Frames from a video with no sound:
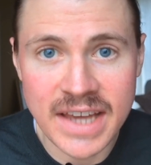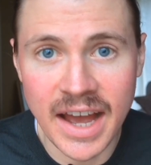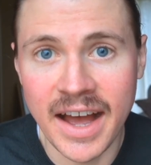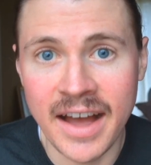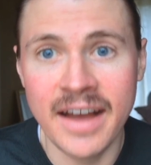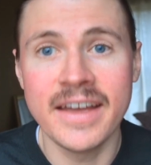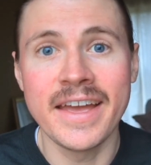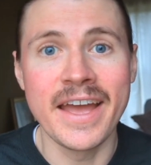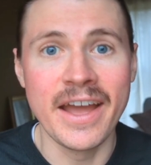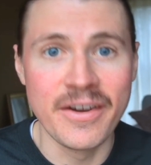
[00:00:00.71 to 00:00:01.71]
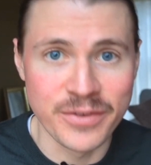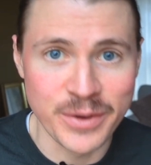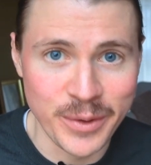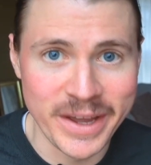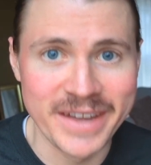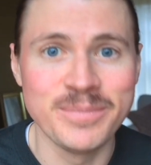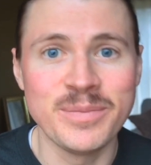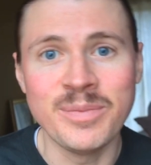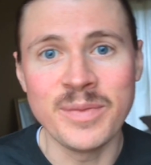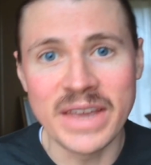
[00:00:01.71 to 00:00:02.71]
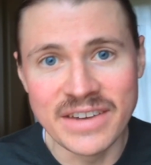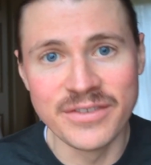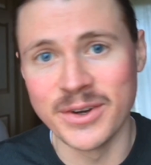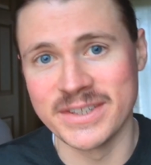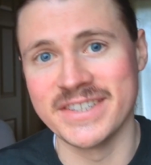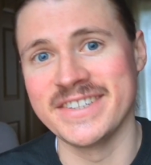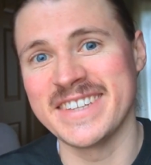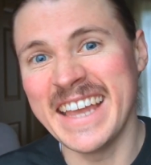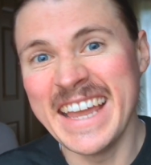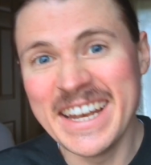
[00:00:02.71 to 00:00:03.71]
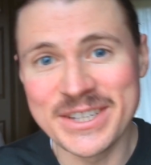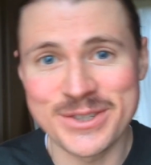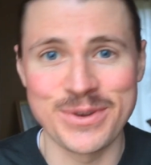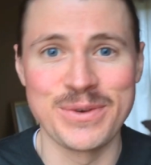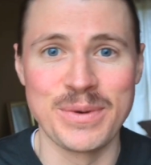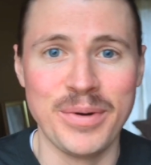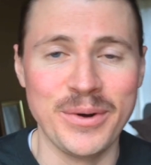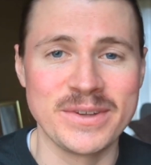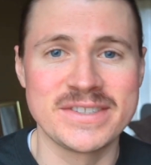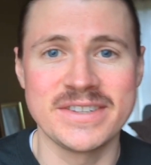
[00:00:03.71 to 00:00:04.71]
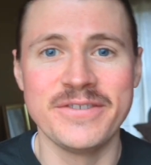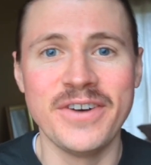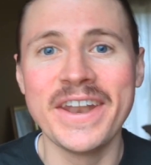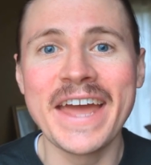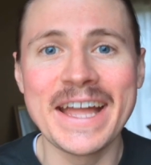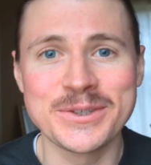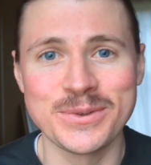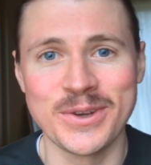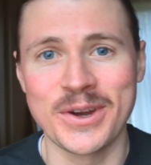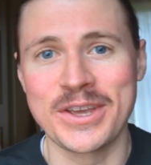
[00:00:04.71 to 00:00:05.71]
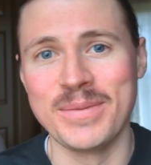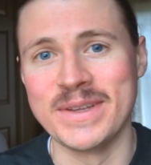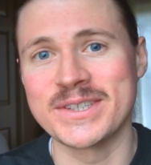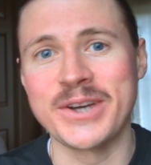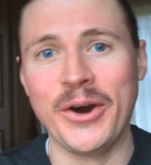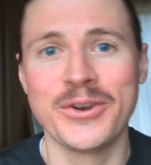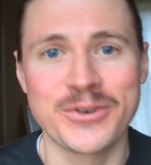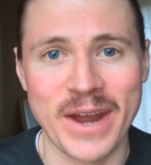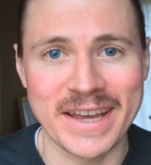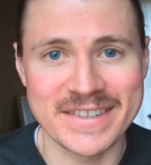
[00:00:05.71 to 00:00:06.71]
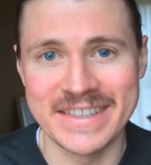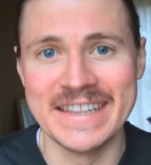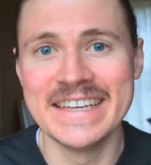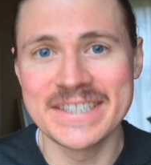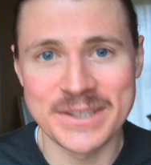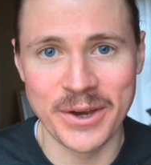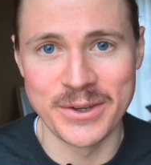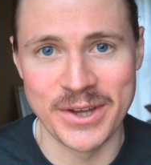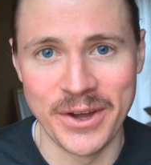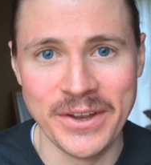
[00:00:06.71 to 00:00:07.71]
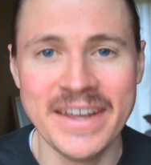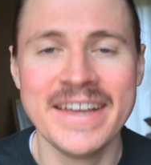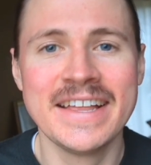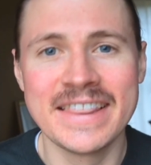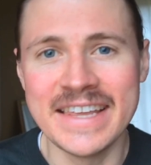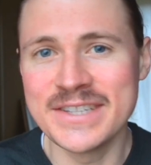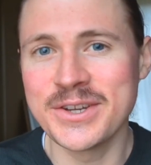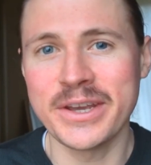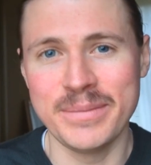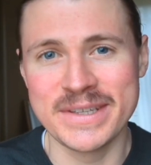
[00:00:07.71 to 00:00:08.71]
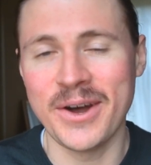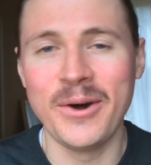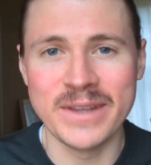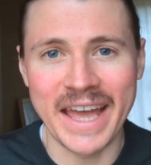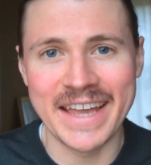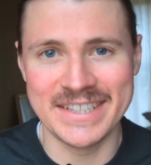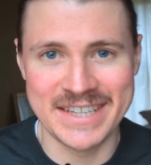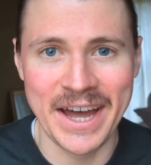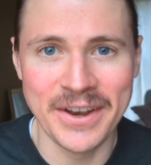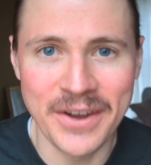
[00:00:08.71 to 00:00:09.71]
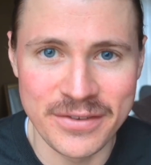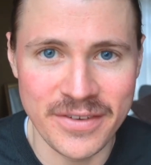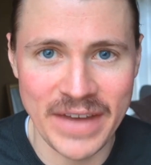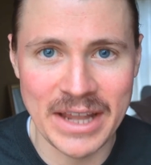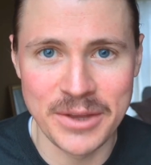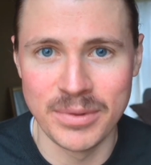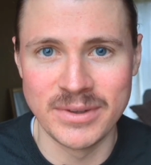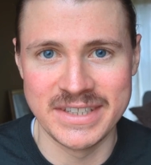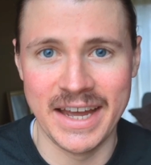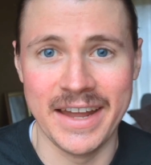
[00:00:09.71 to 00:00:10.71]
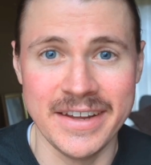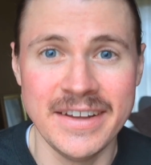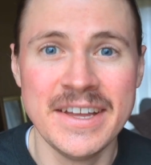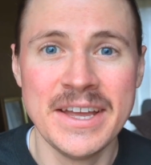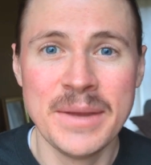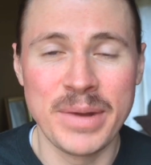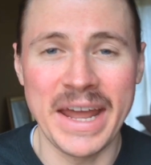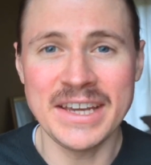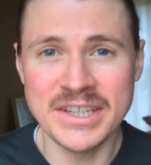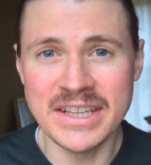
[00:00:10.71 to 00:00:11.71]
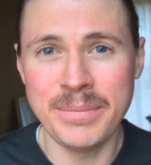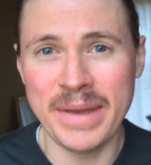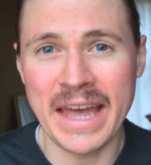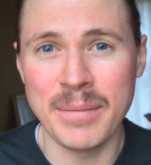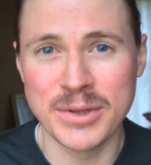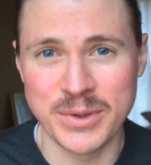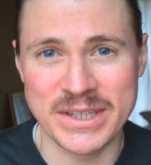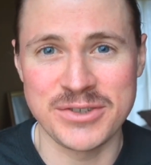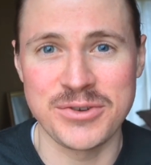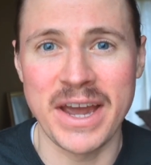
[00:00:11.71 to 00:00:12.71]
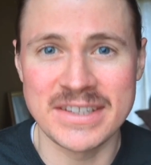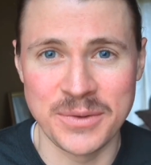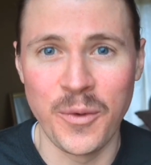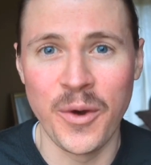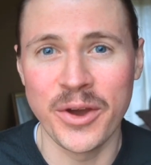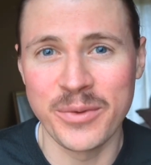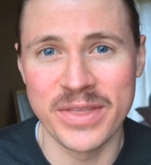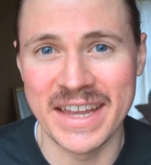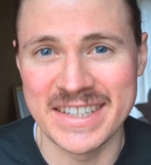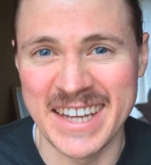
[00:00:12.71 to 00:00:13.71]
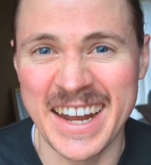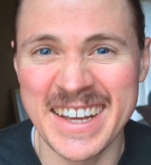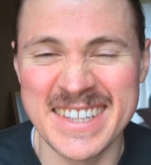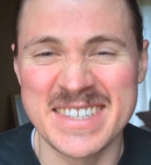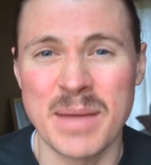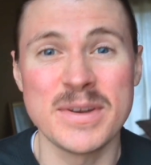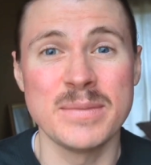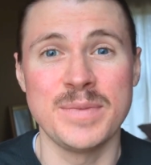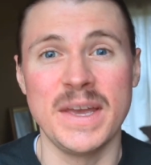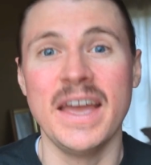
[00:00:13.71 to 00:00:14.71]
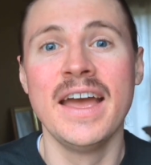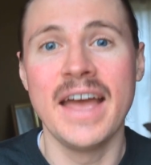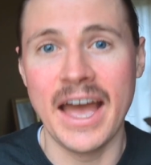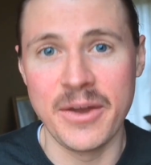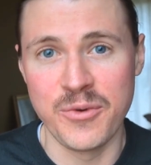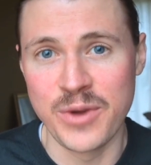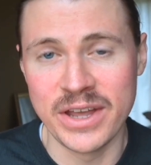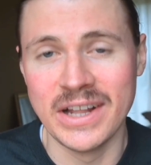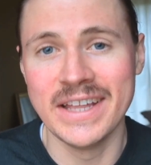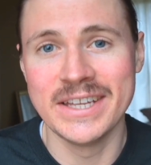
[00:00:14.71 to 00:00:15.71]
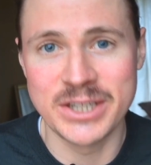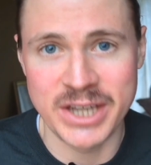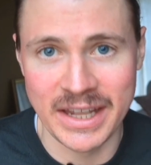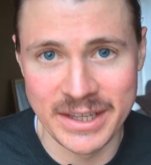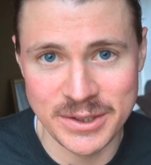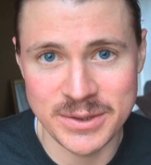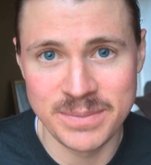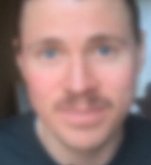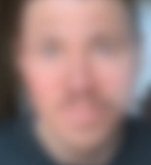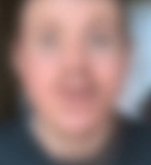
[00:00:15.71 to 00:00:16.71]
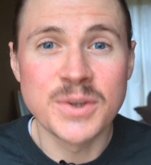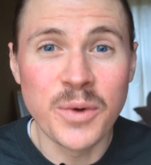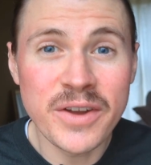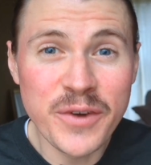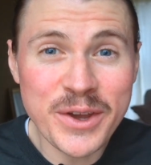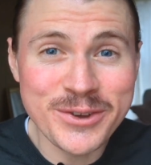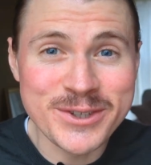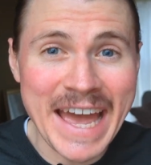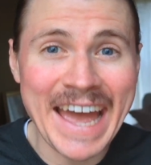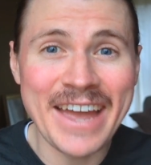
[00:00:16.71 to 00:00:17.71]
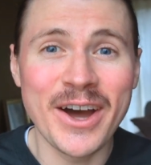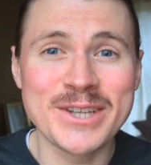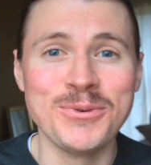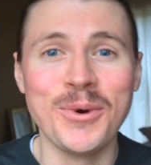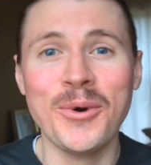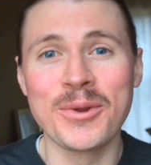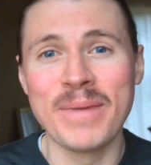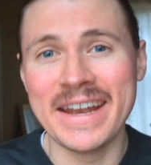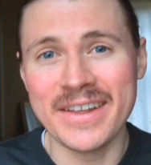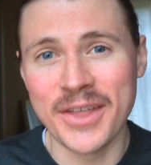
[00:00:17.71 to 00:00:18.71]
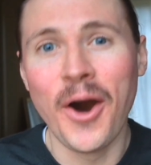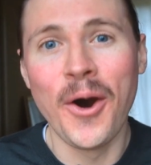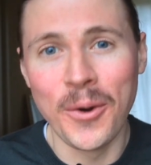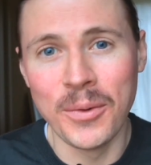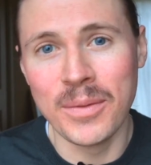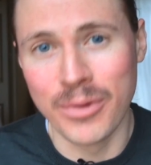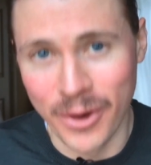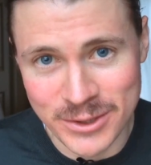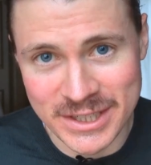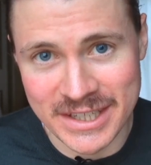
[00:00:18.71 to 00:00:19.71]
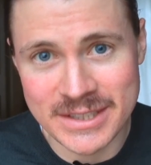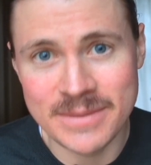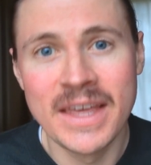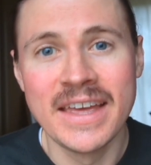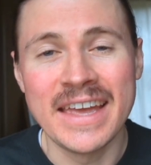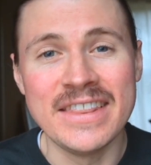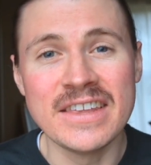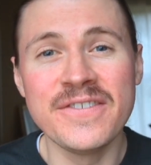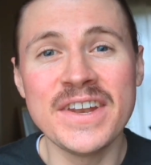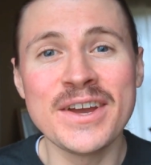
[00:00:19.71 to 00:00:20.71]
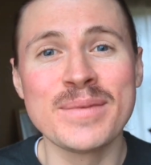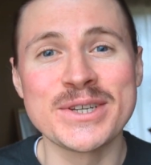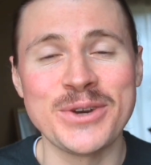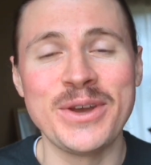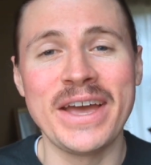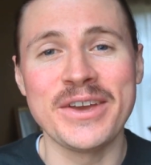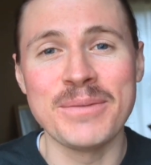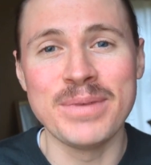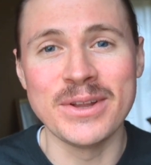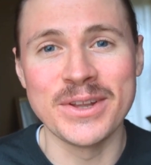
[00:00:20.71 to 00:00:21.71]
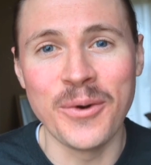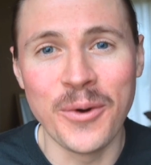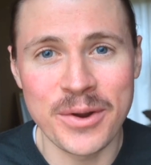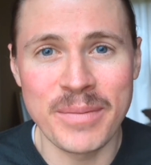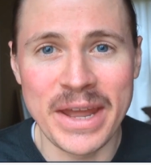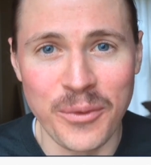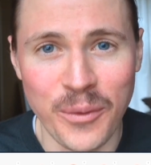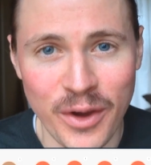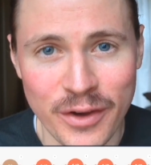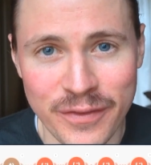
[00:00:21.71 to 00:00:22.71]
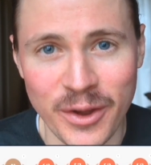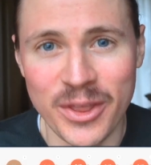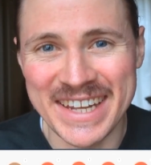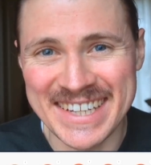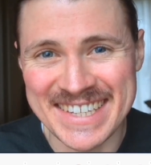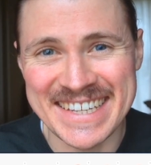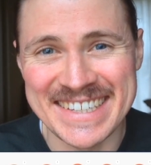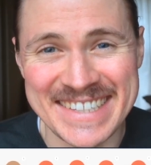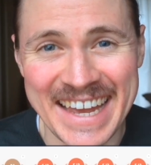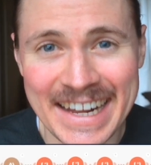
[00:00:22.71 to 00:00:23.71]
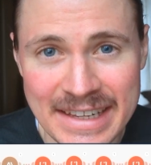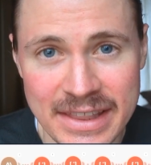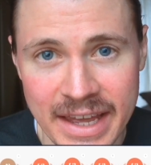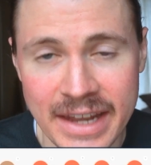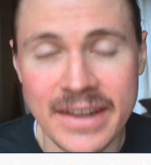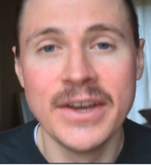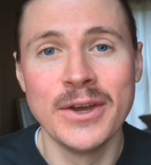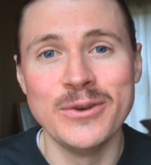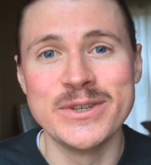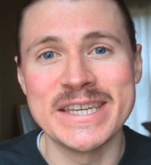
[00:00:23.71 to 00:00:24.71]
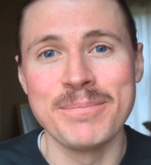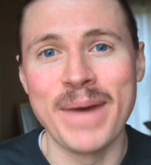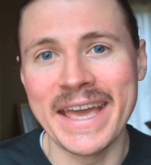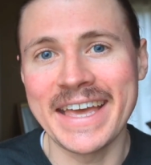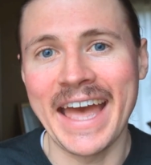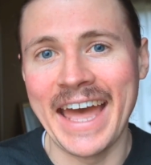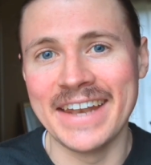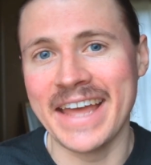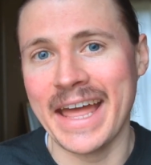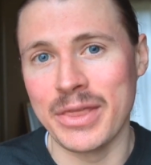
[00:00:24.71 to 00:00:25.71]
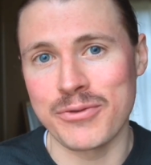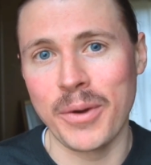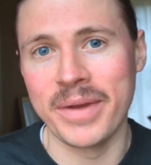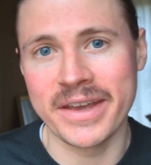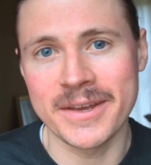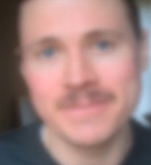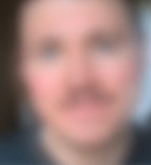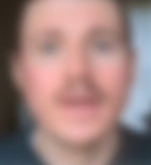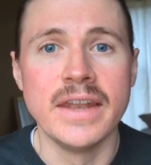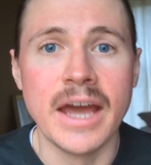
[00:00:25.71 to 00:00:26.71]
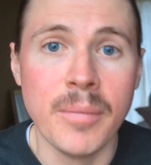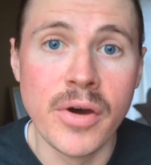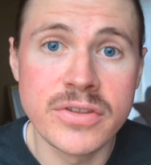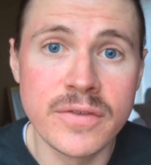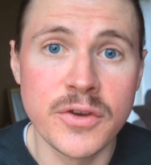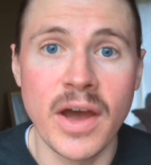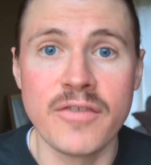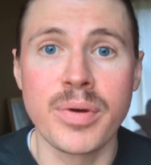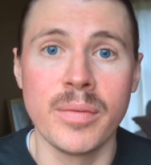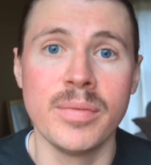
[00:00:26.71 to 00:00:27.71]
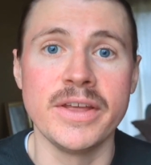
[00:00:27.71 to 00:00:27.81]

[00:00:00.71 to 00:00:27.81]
are everywhere. Invoices, industry reports, financial documents, contracts, the list goes on. These documents hold a ton of valuable data, but actually being able to extract and work with that data can sometimes be a real challenge. So what if we could use AI to automate the whole process? In this video, I'm going to show you how you can build an automated workflow that does exactly that using Make and Anthropic. Now, most of you have probably